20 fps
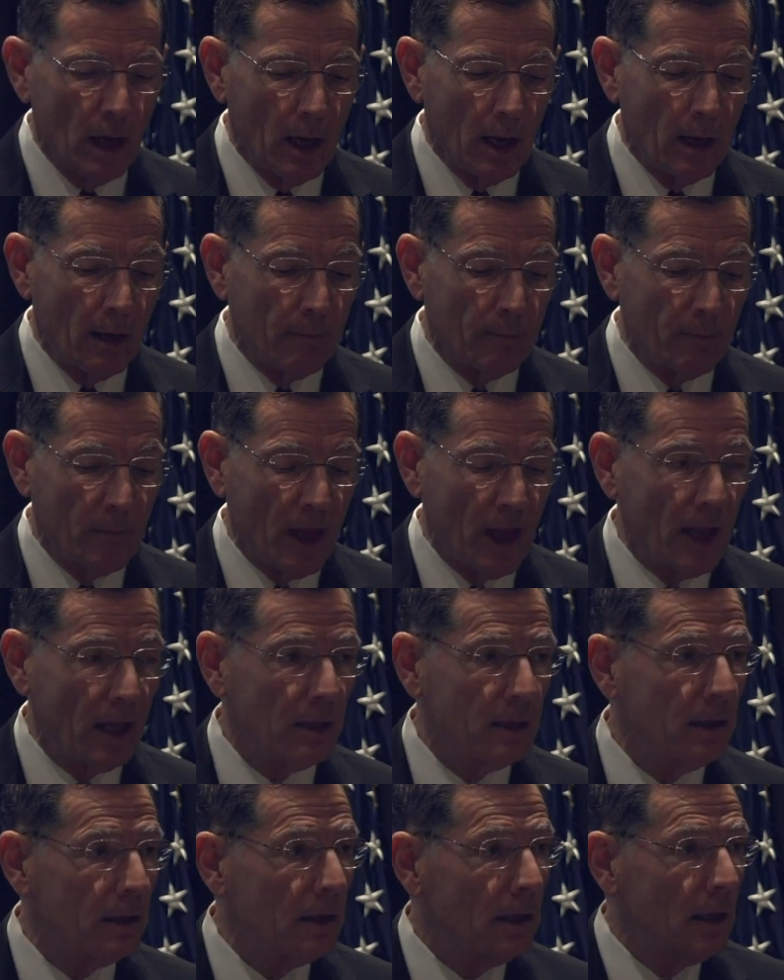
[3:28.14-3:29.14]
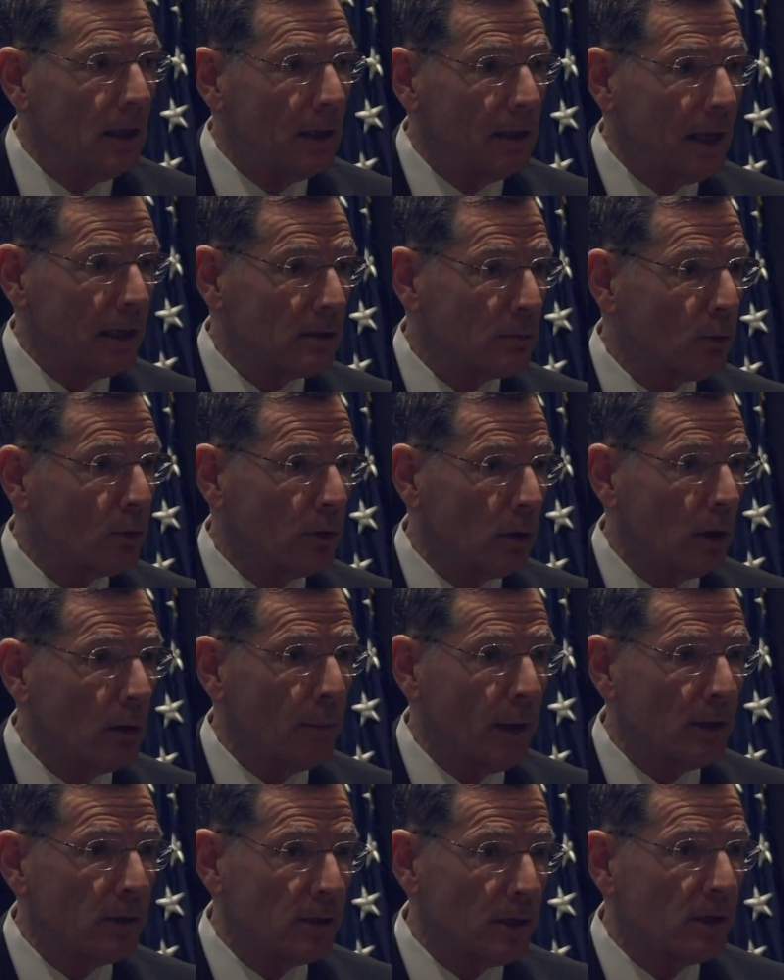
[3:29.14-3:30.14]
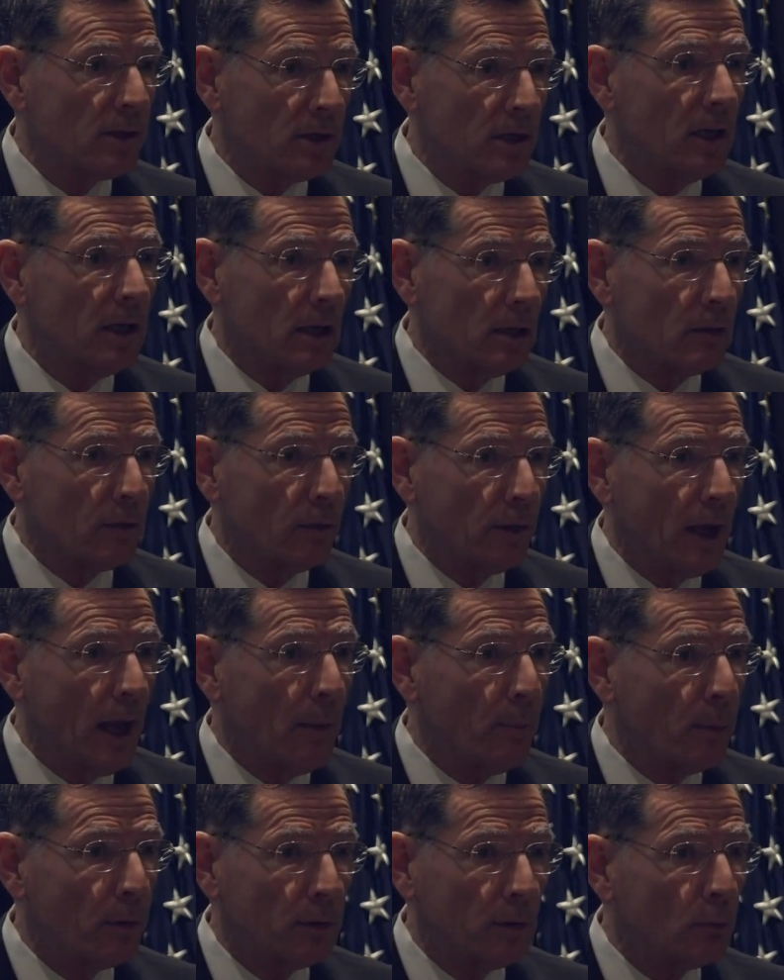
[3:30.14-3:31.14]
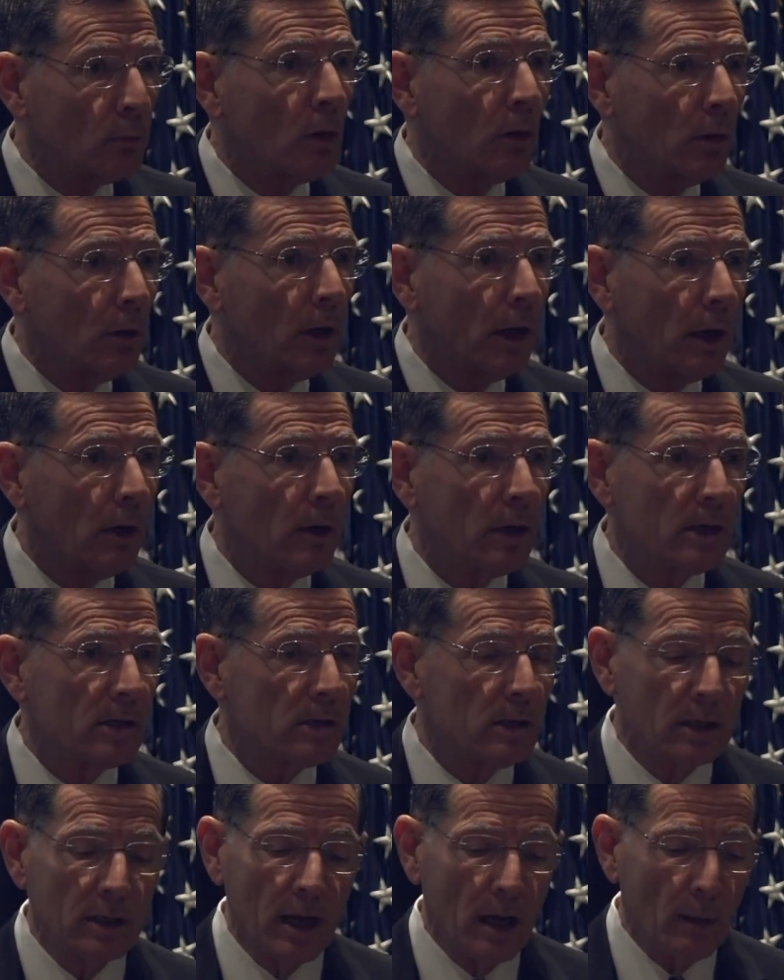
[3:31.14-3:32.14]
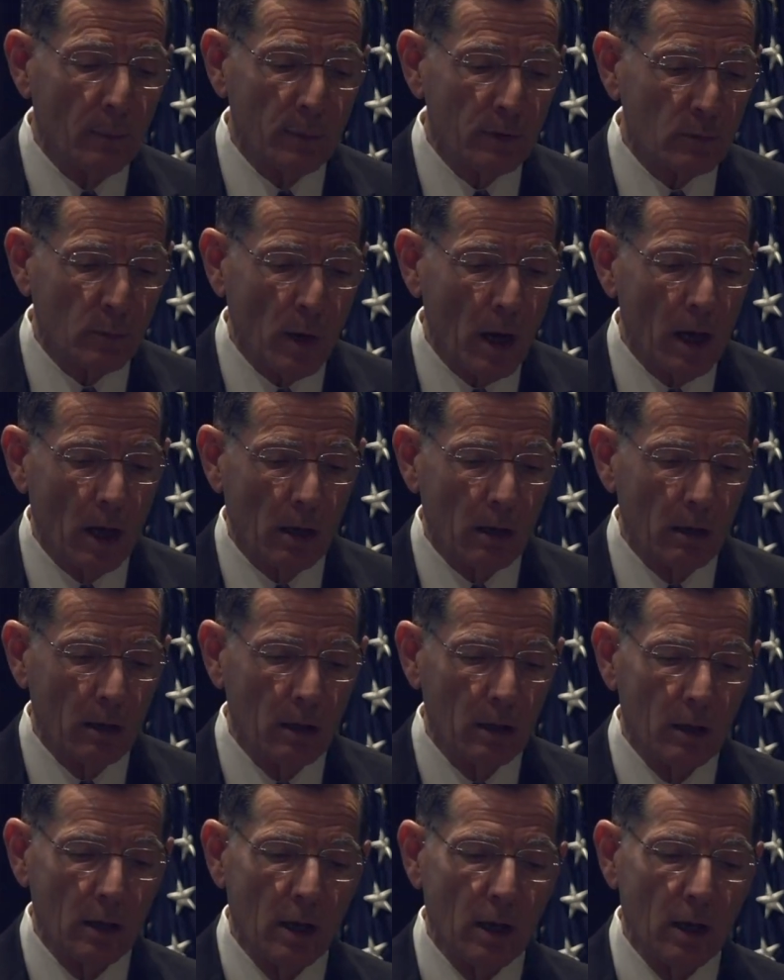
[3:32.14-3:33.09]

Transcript: And we're talking about the cities for that, but the rural areas need help as well.